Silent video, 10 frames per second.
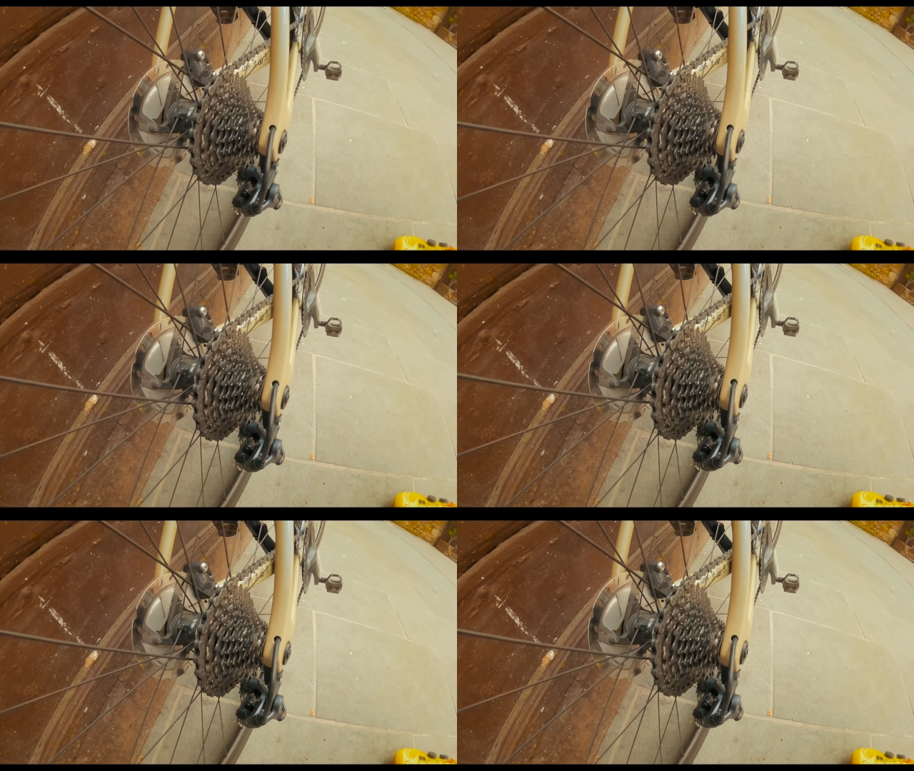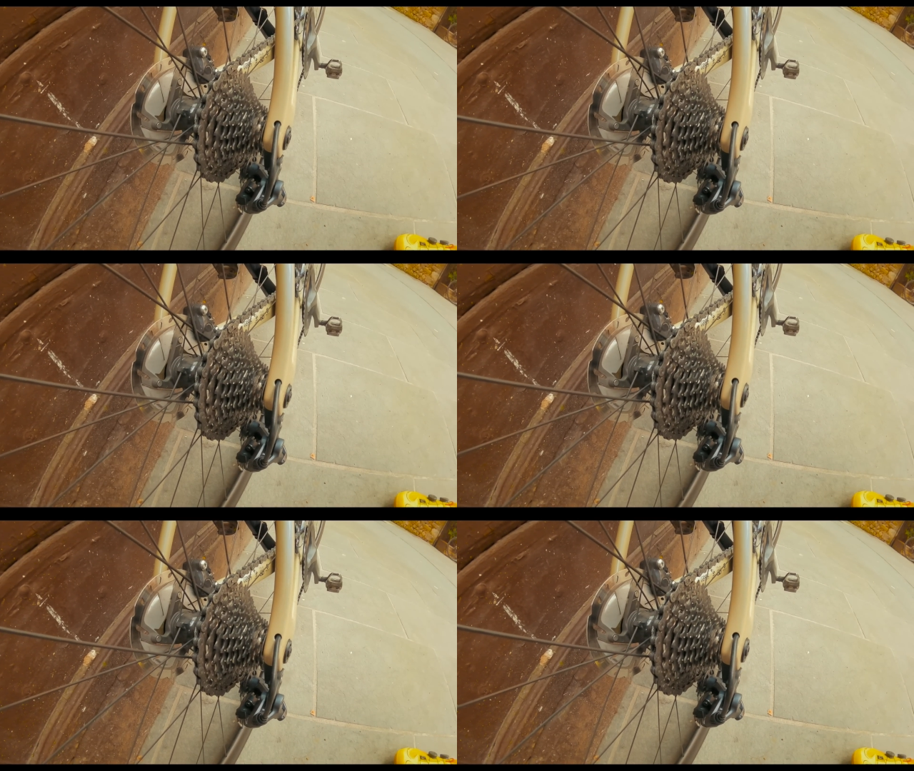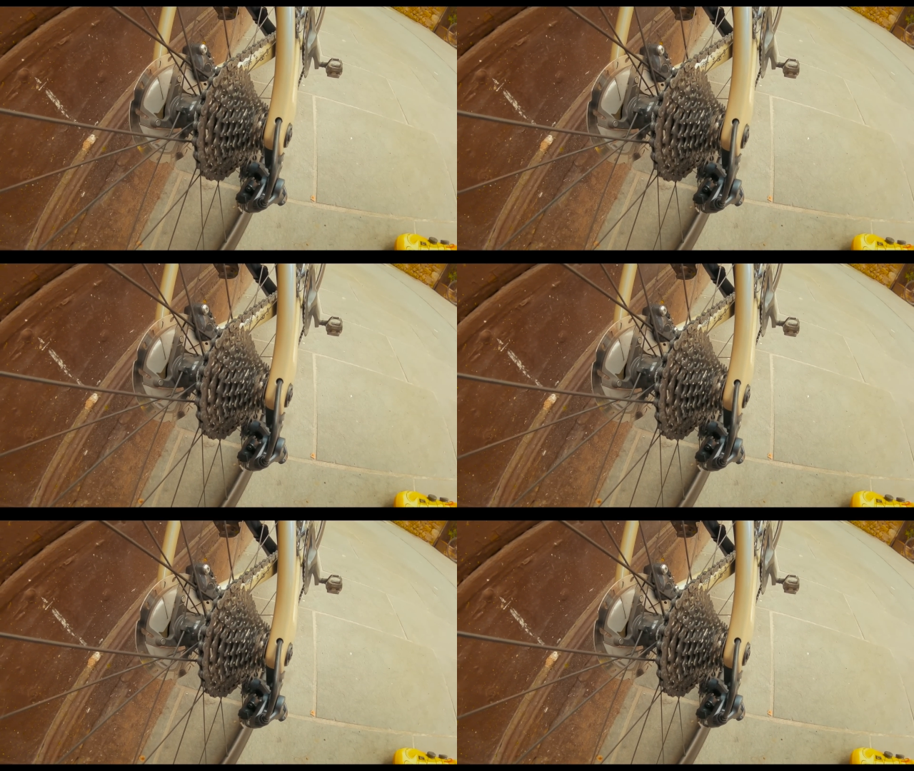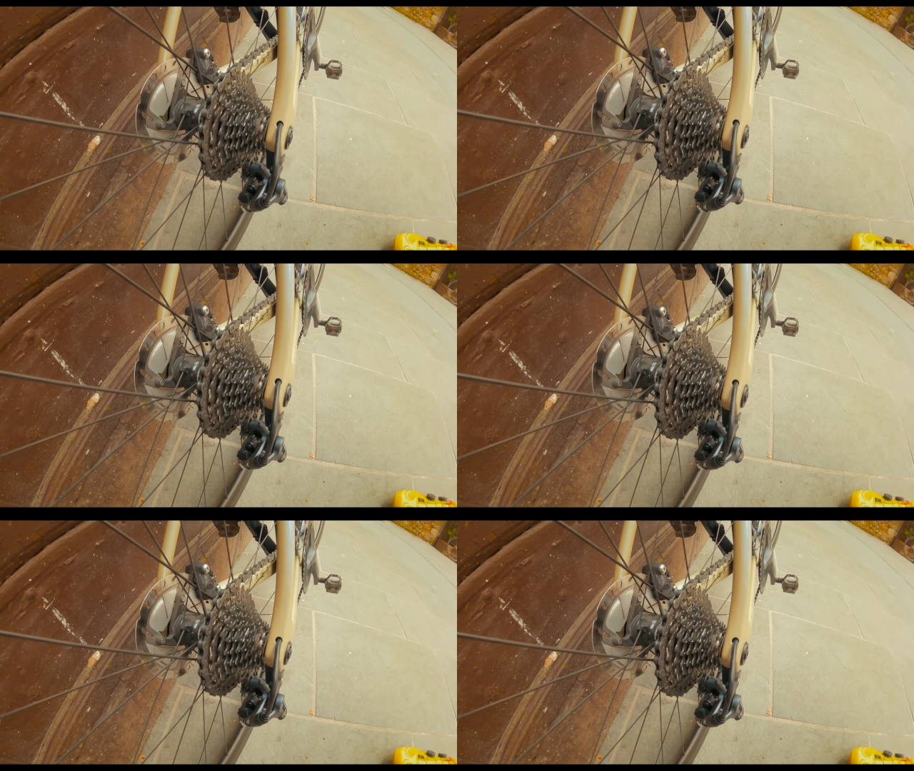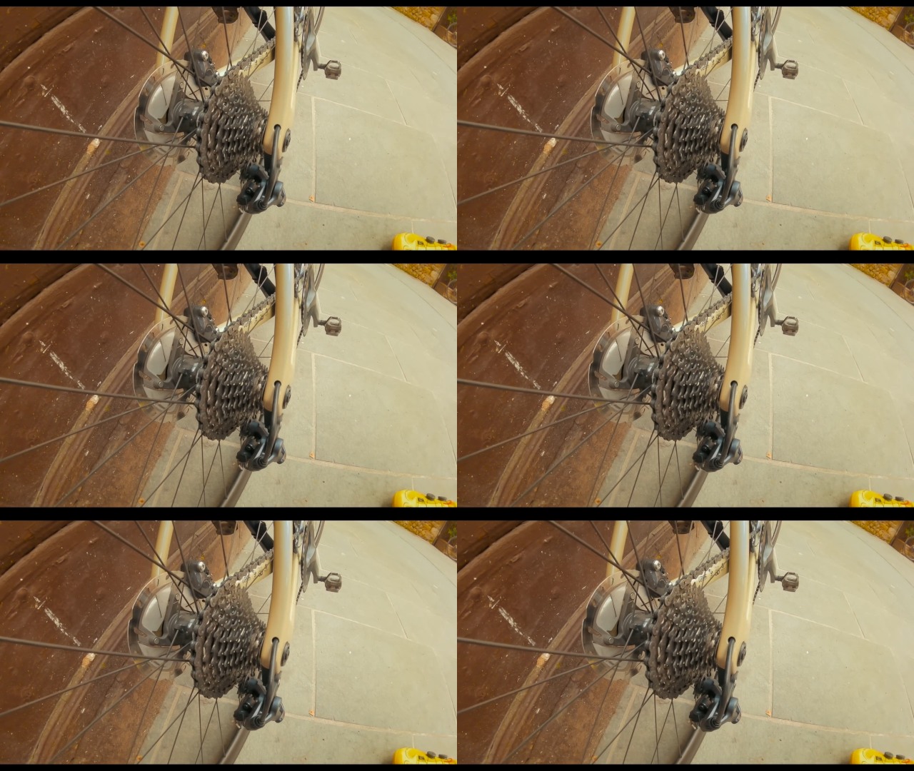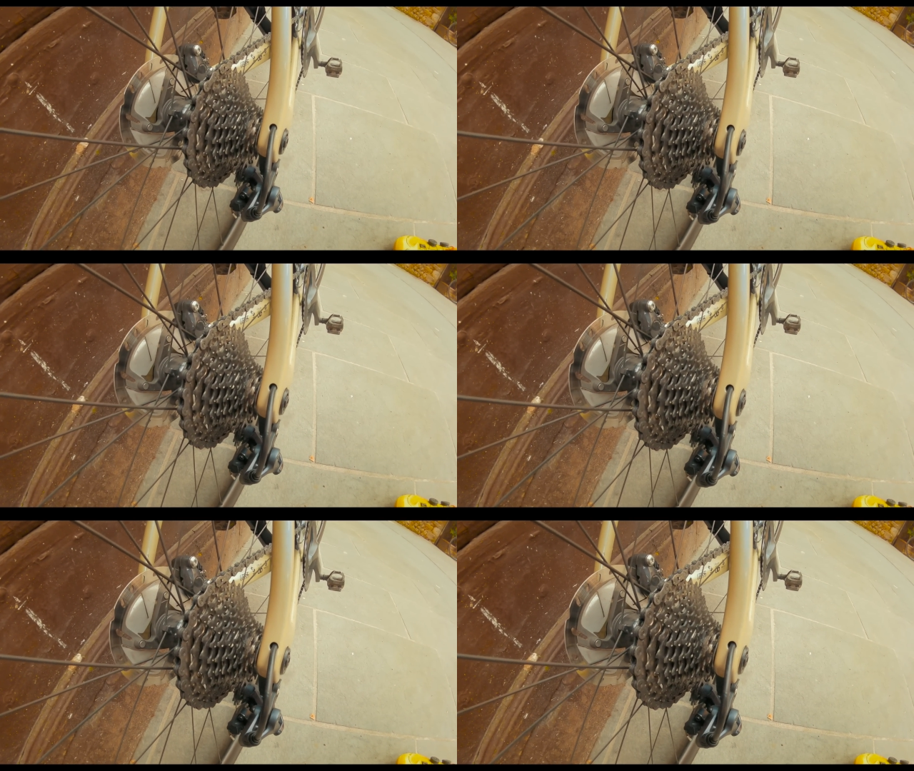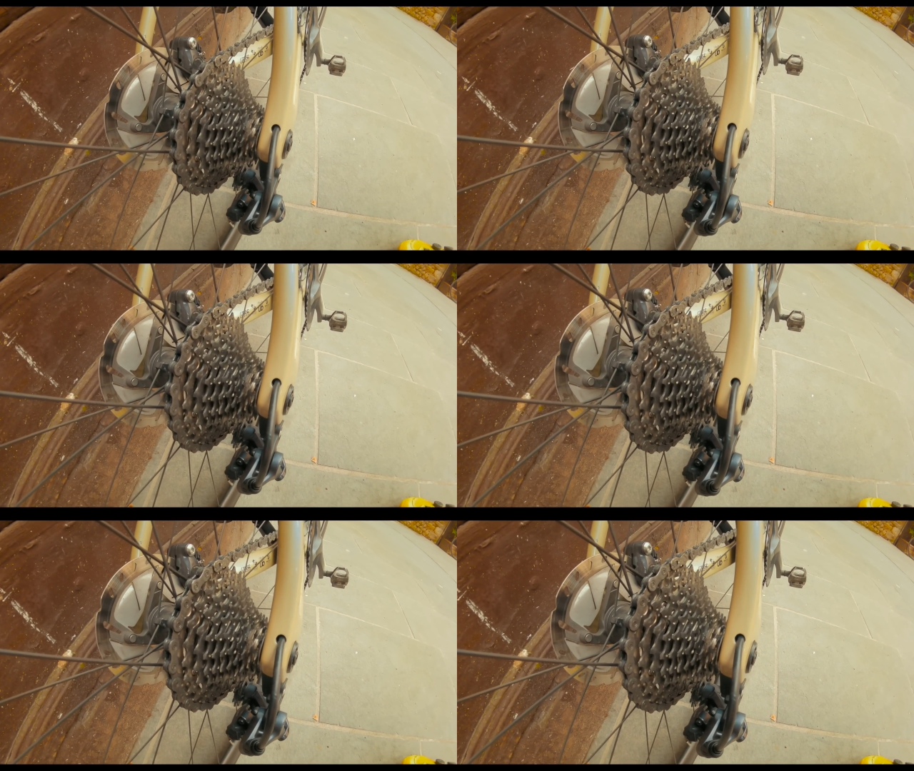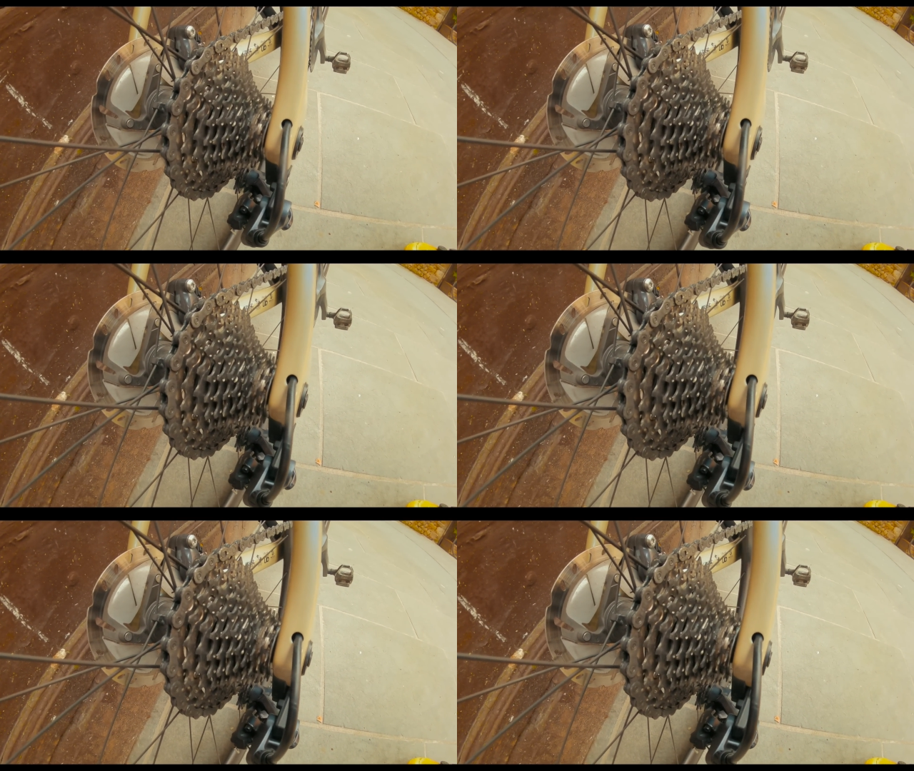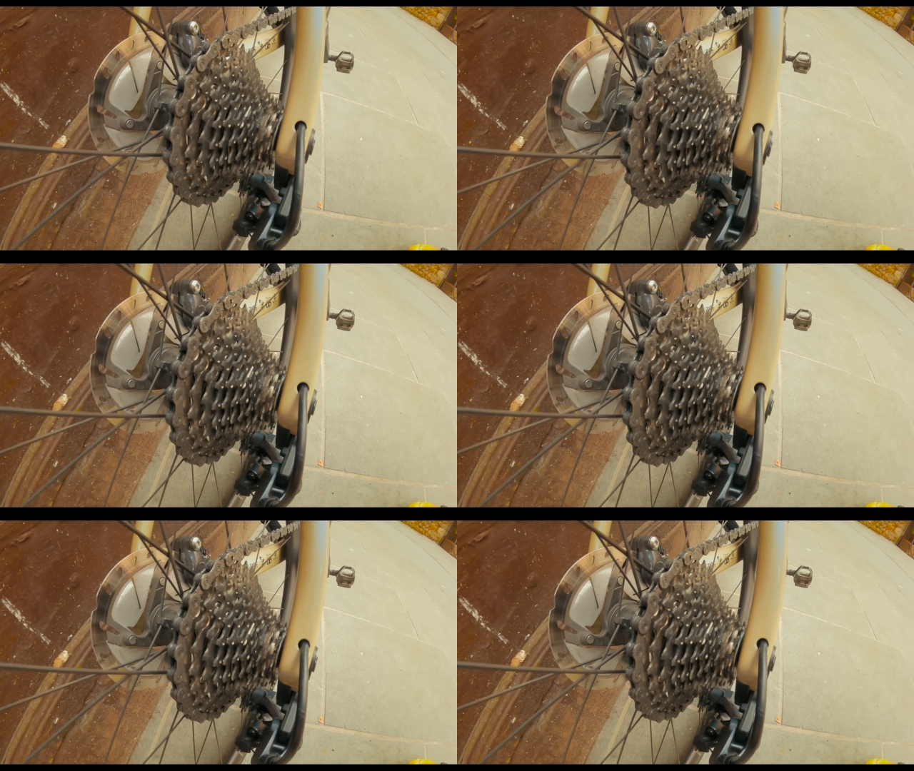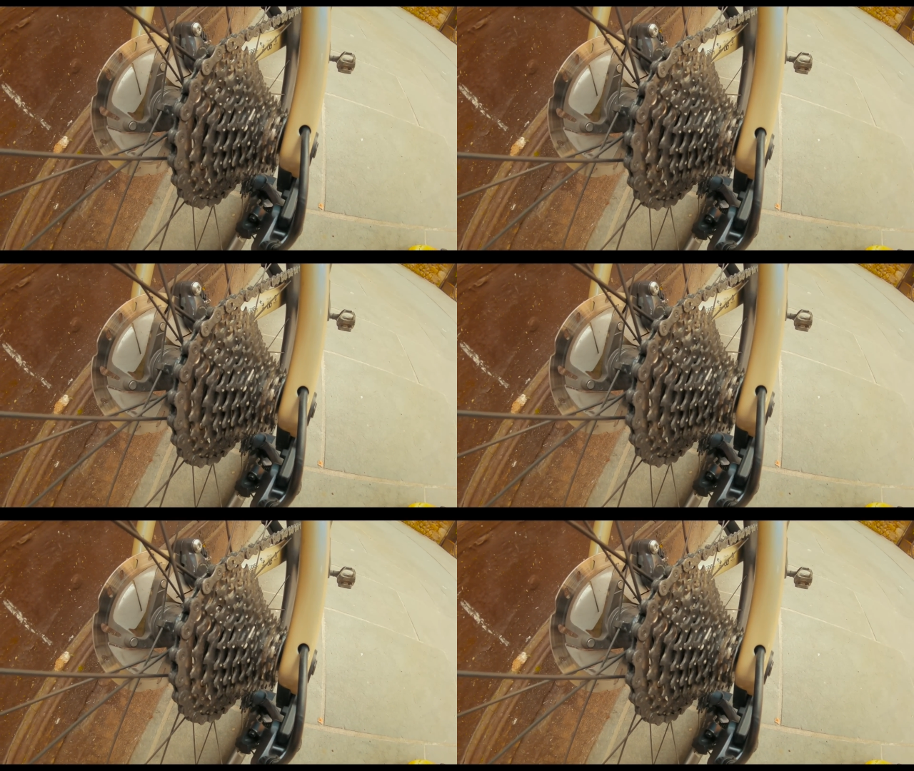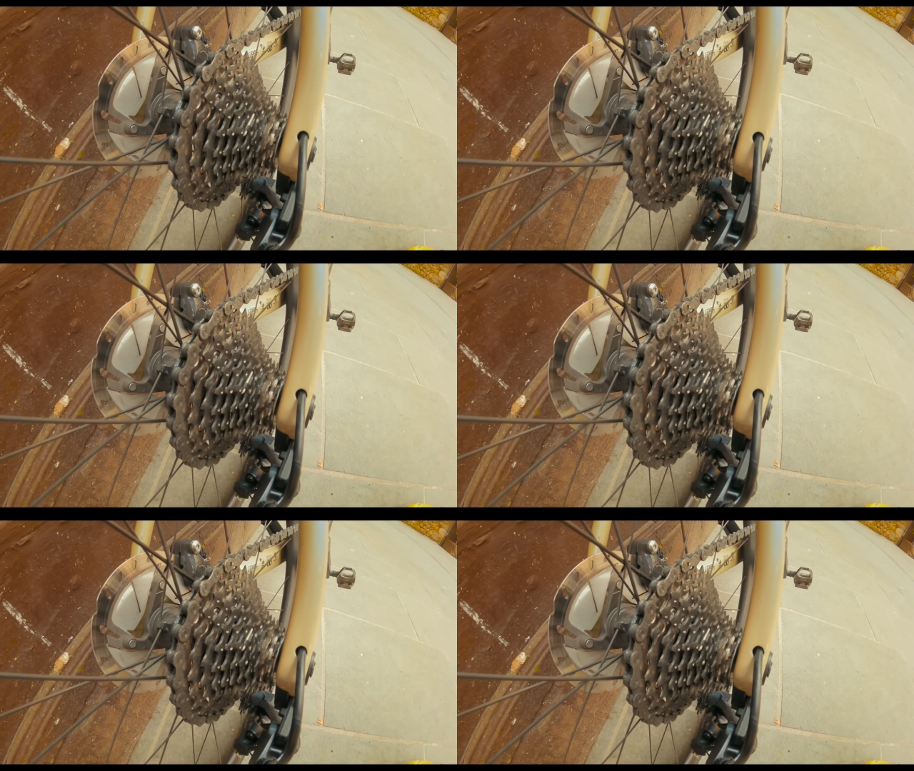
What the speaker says: Nobody's mouth can be seen.